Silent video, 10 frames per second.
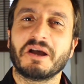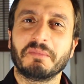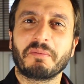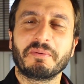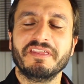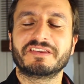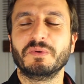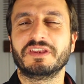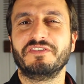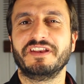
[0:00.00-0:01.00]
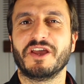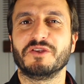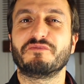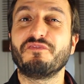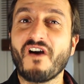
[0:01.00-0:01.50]
Coming up in this week's
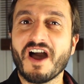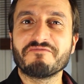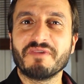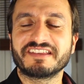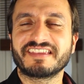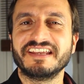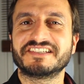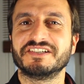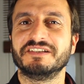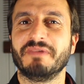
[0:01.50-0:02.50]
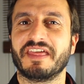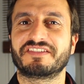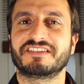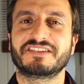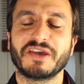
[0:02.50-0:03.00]
videos, five meditation
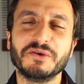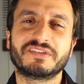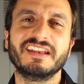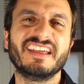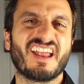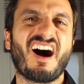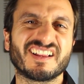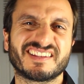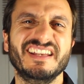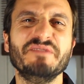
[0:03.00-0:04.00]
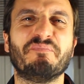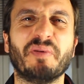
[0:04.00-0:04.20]
myths totally and utterly